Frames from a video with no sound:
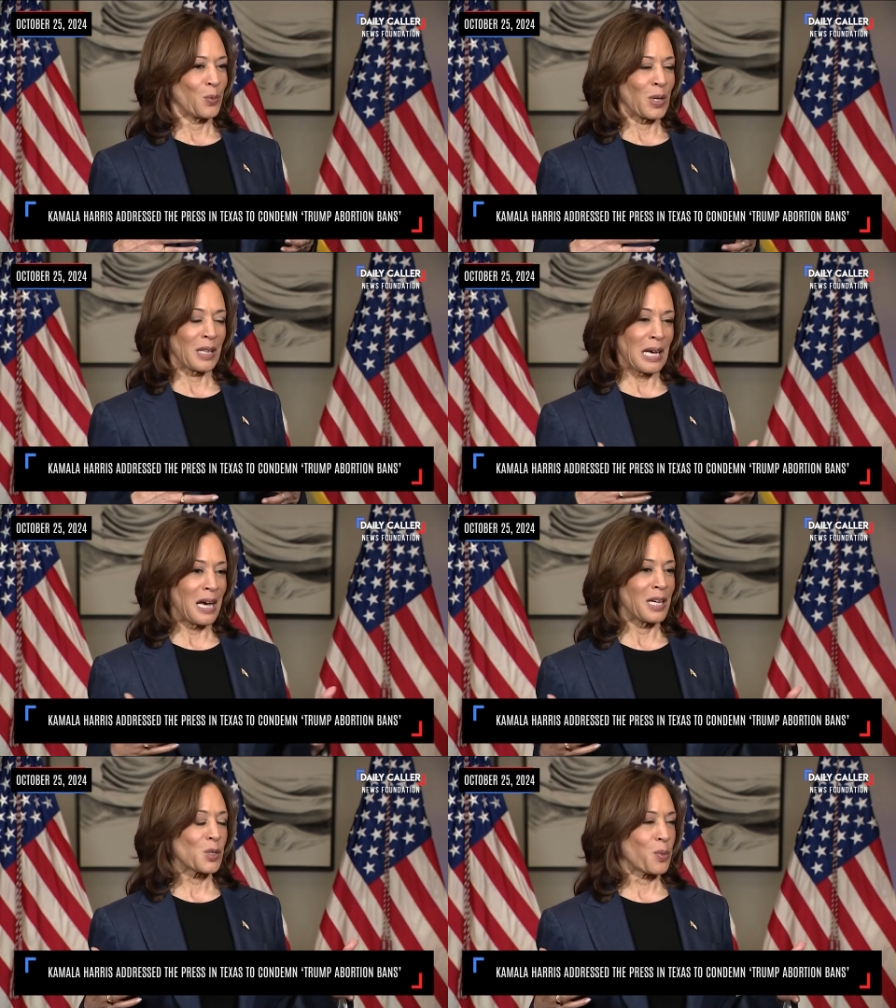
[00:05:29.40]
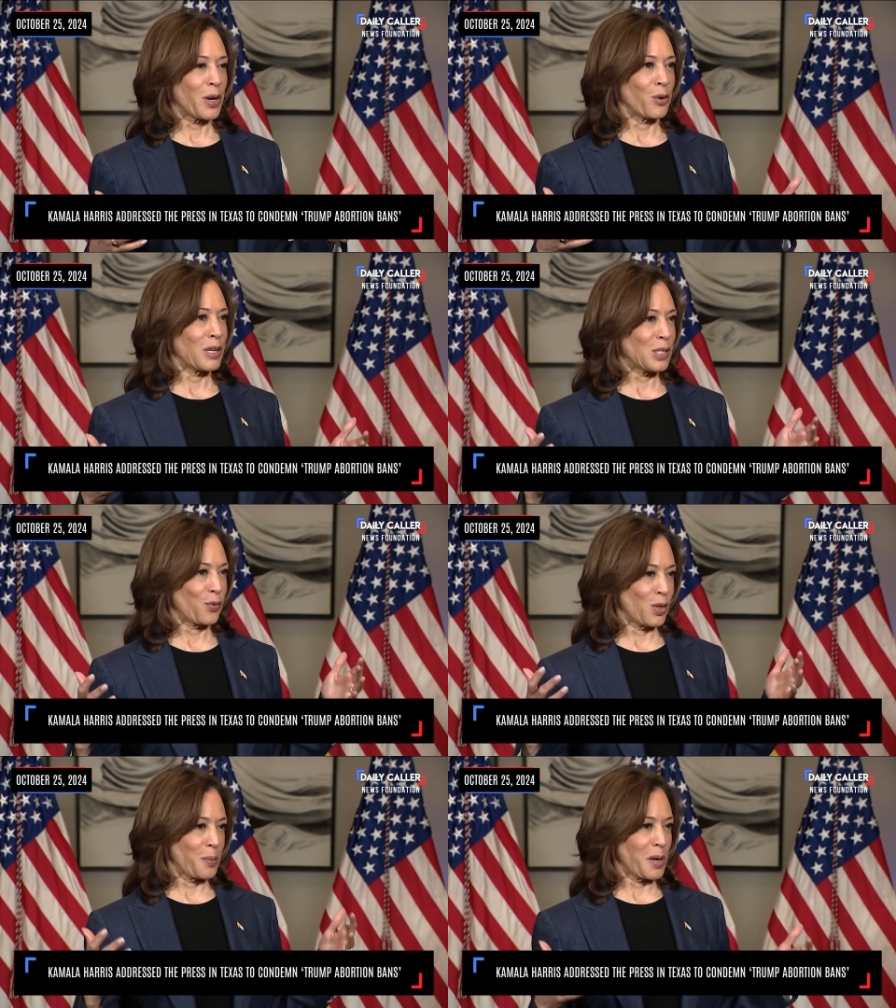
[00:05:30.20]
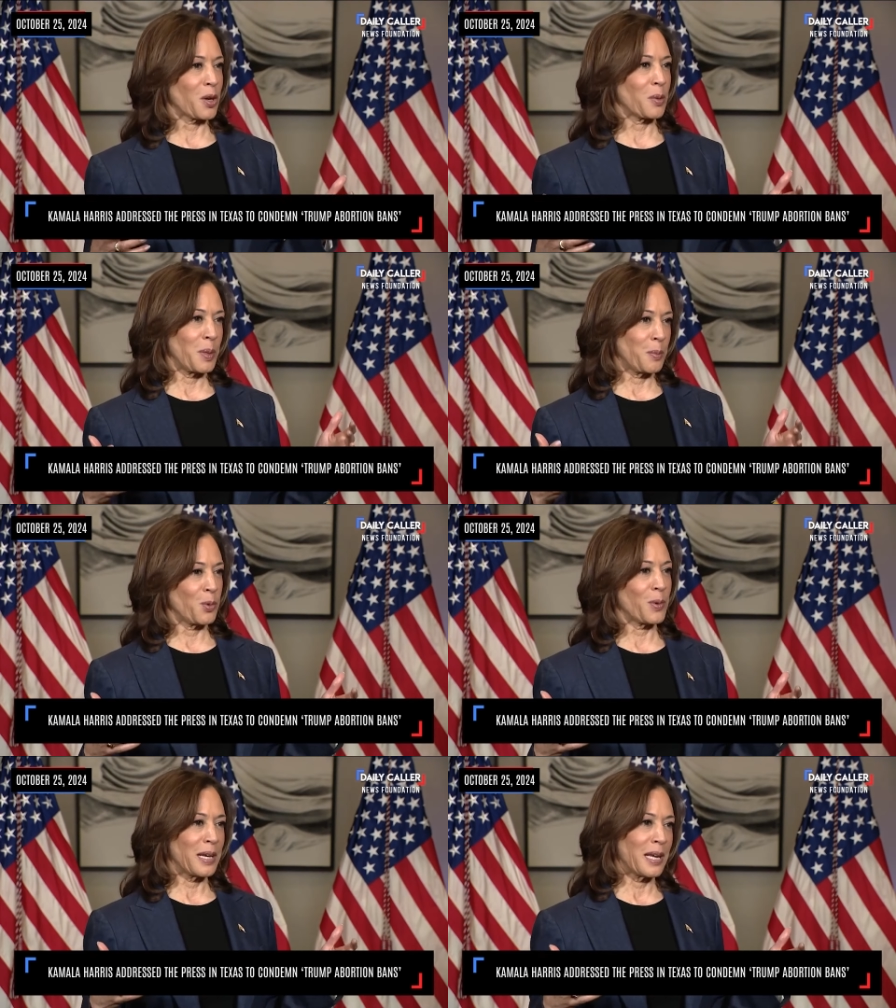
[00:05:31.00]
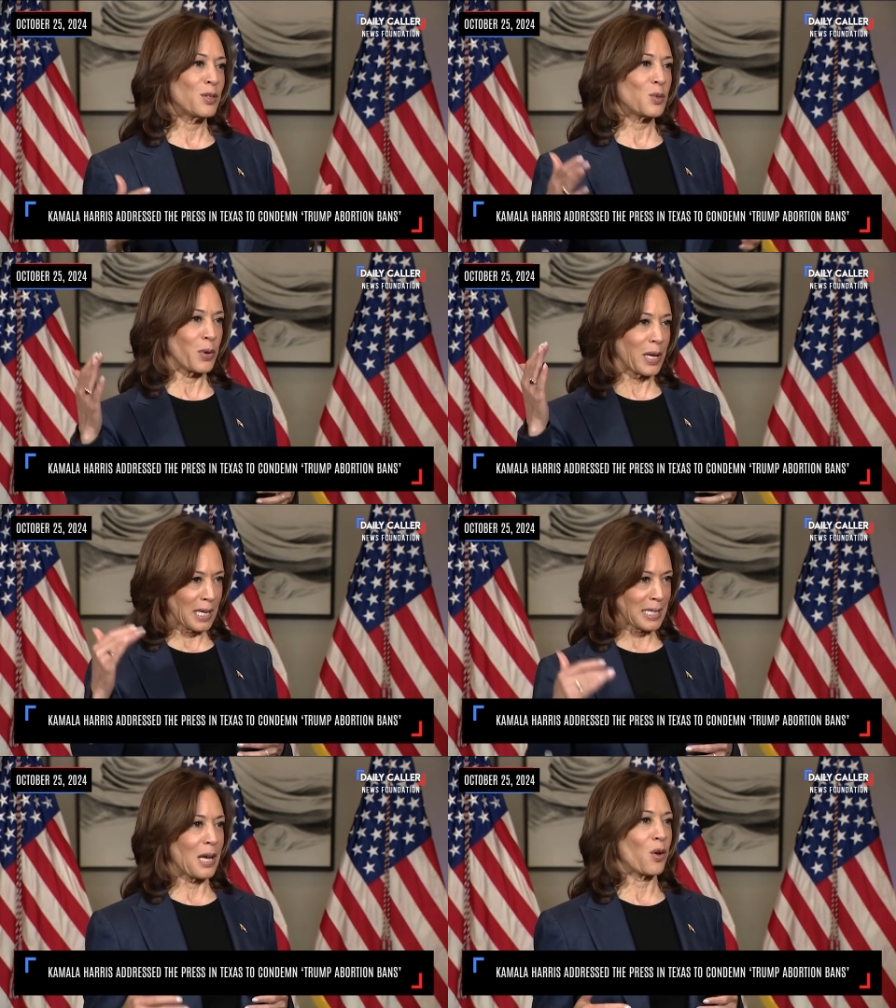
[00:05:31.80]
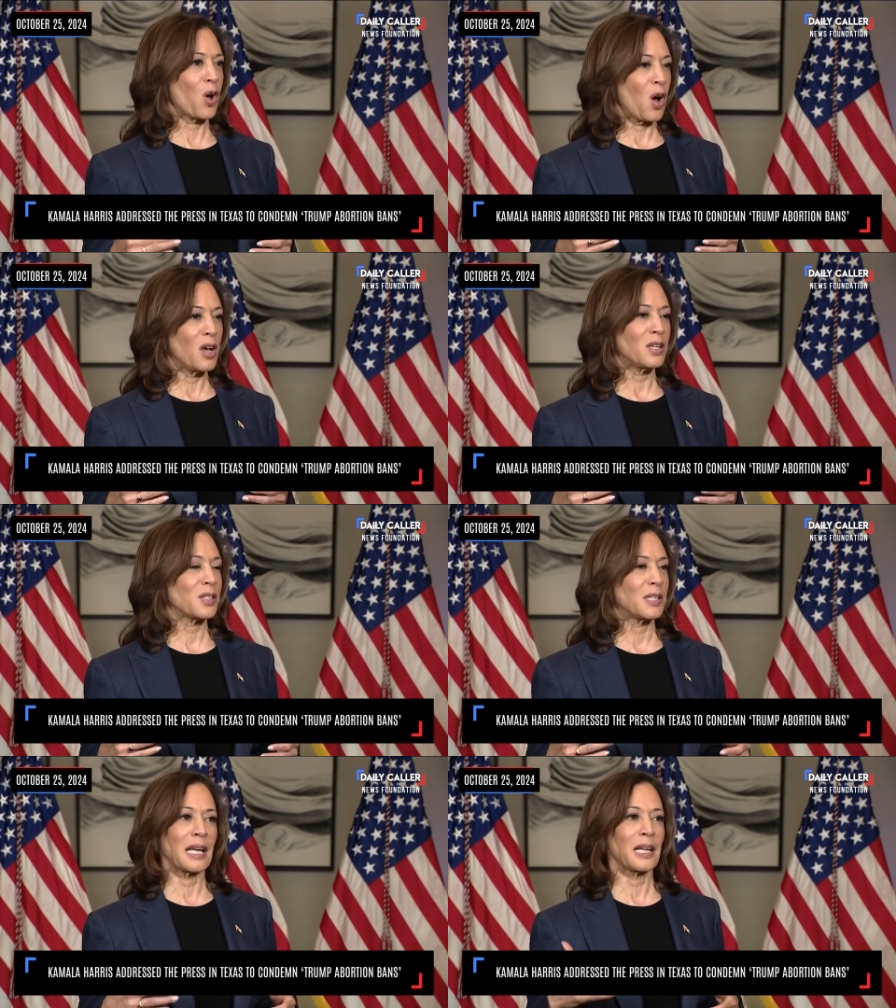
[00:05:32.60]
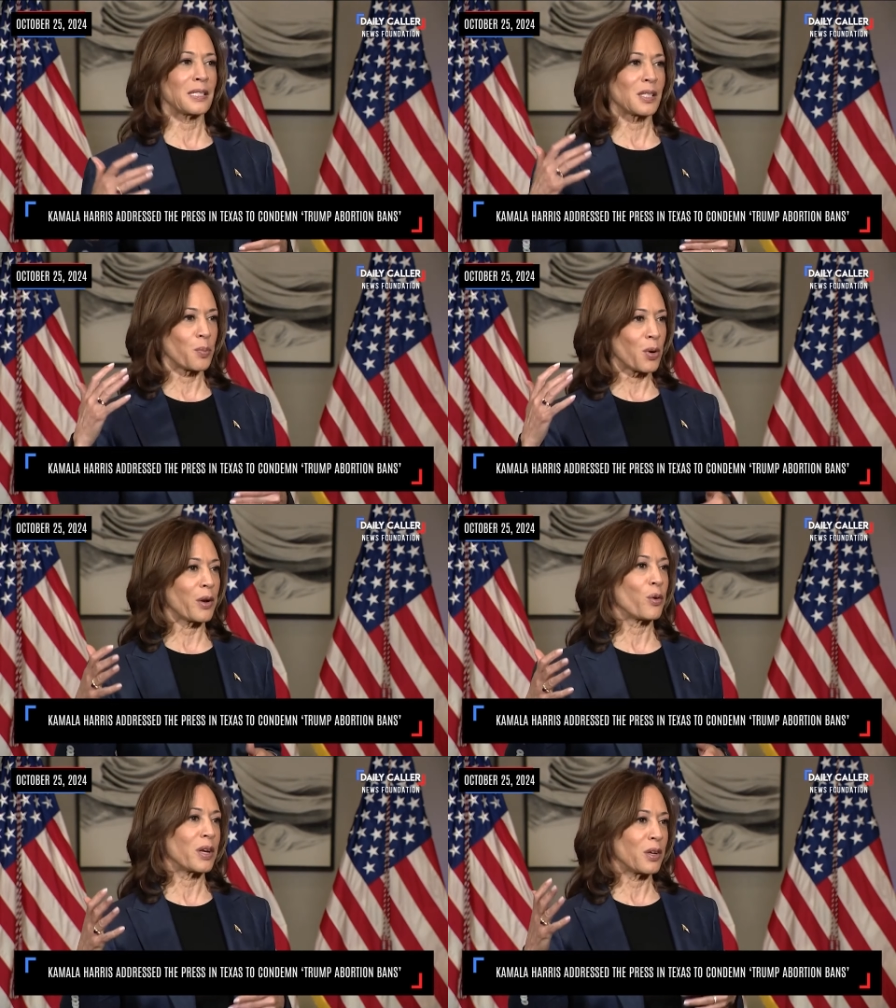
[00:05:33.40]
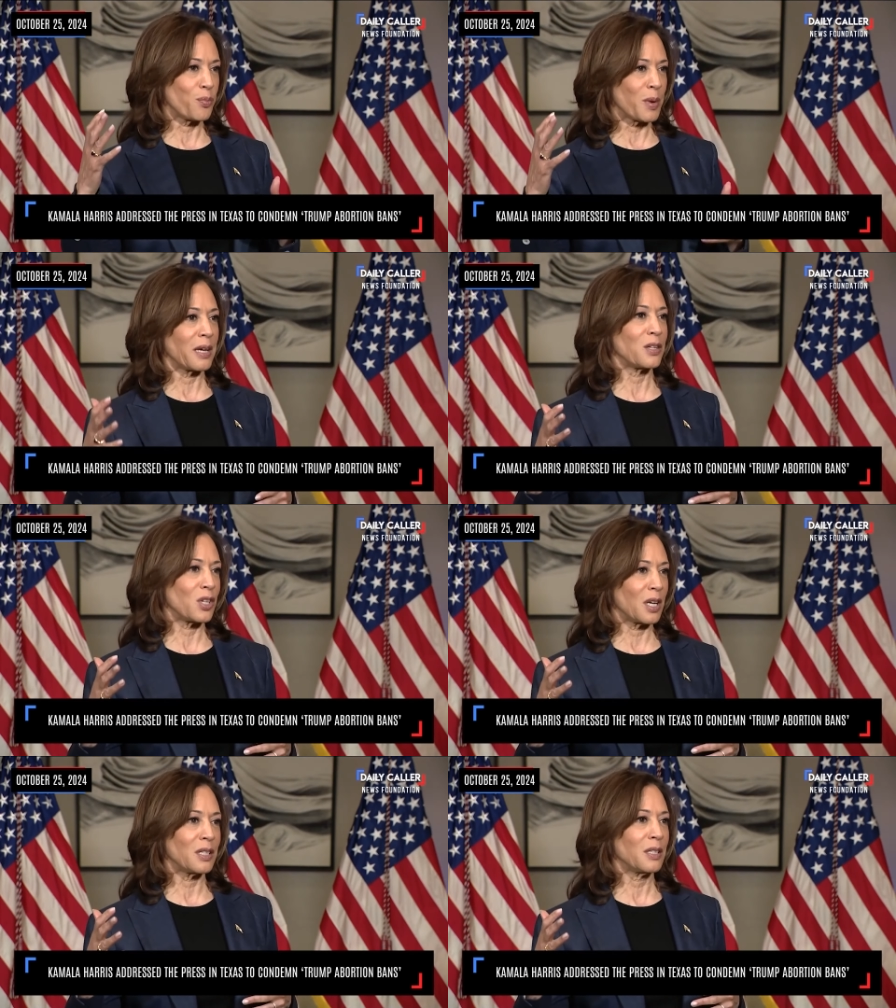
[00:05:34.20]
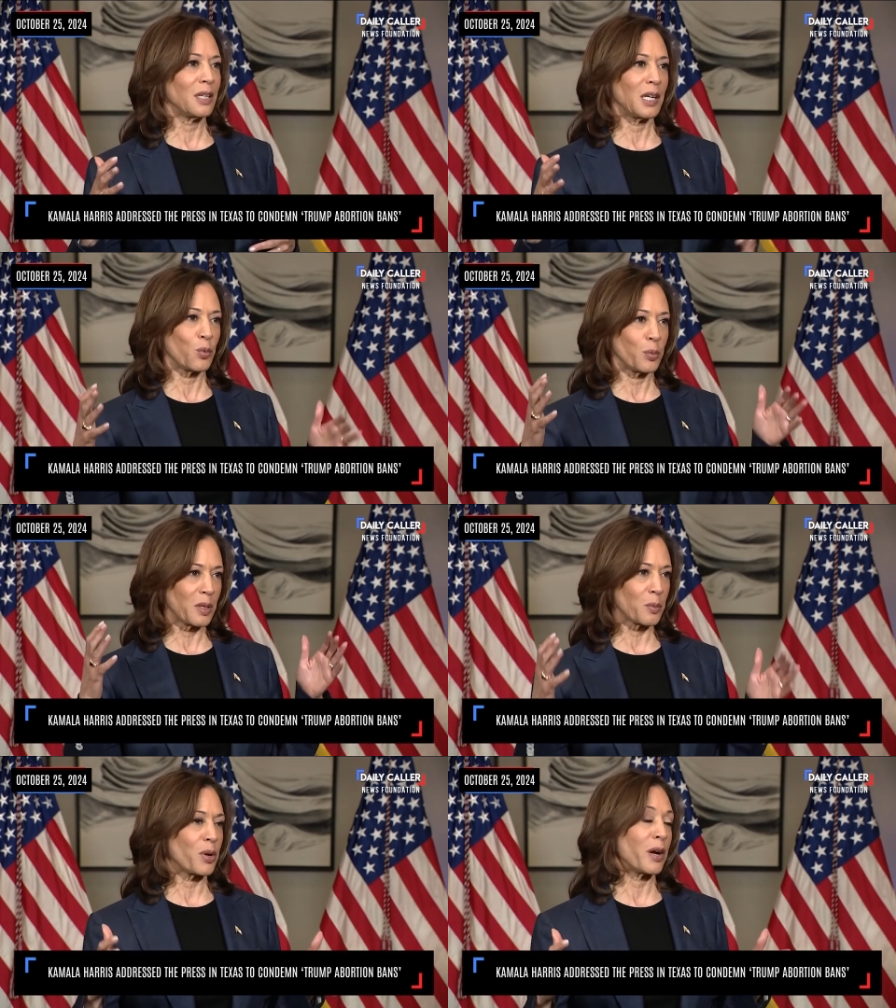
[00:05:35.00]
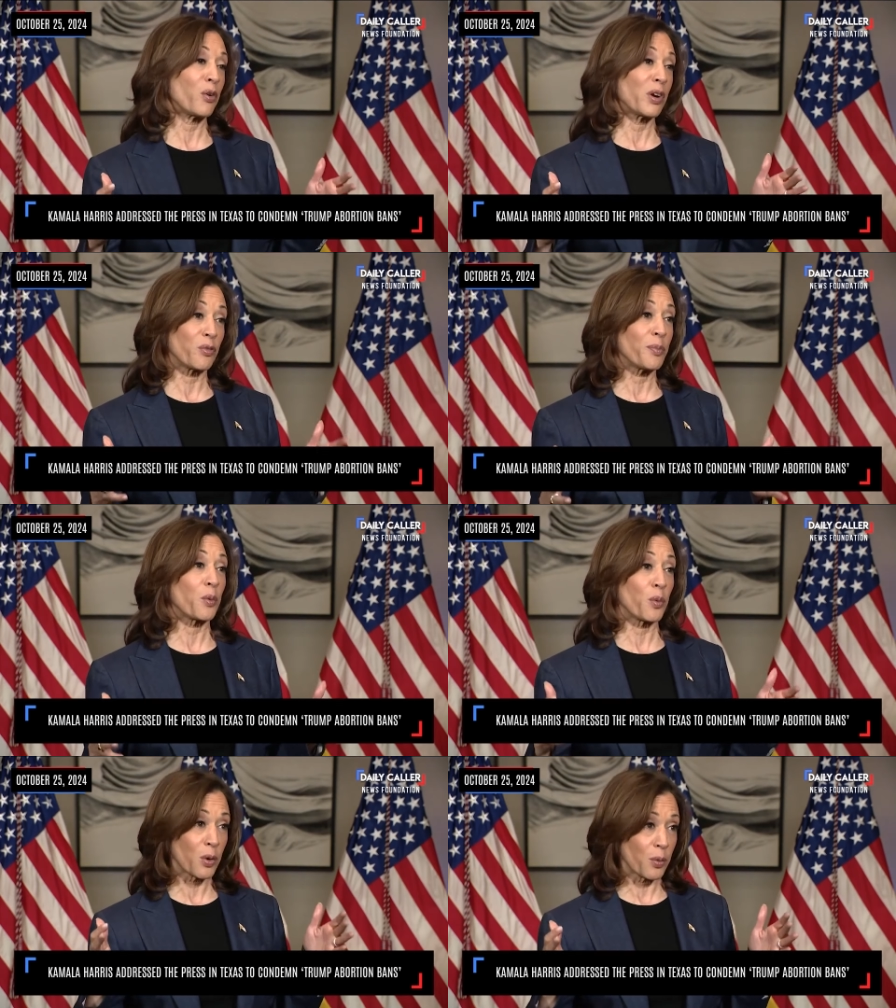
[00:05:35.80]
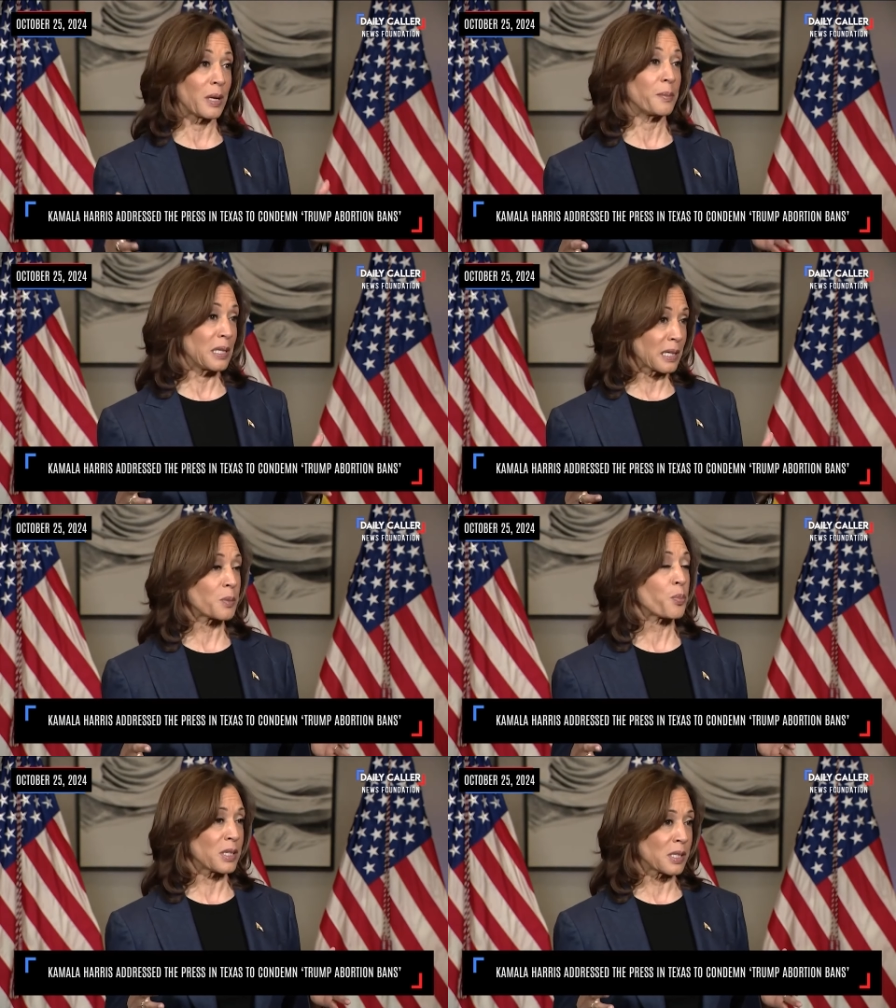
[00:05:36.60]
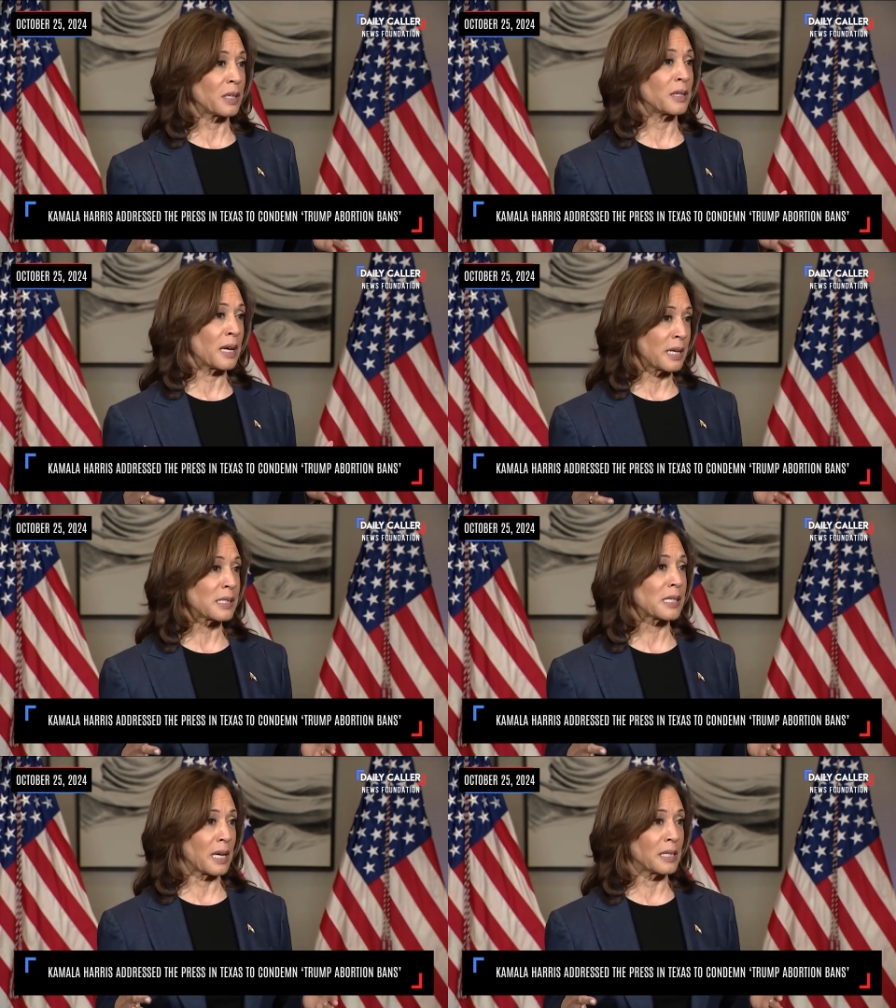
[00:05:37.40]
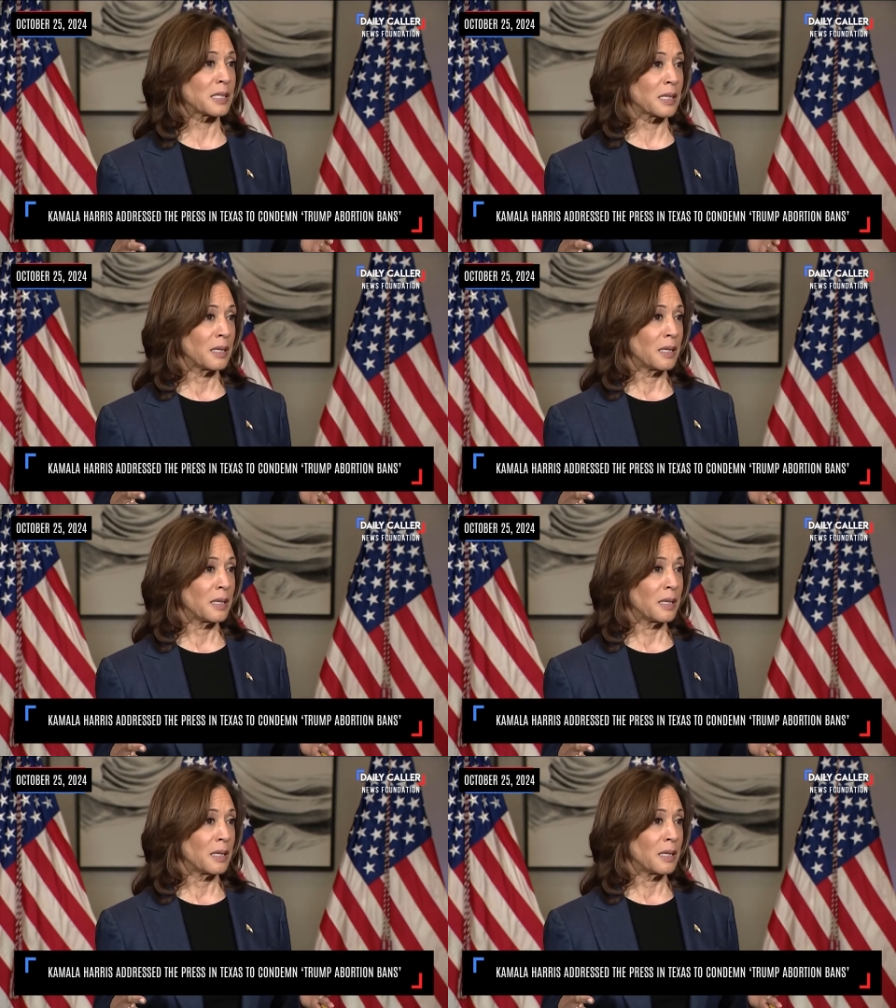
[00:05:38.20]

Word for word: one of the highest priorities for the American people right now is bringing down cost, and that is the priority of my agenda and will be the priority of my work when I'm elected President of the United States.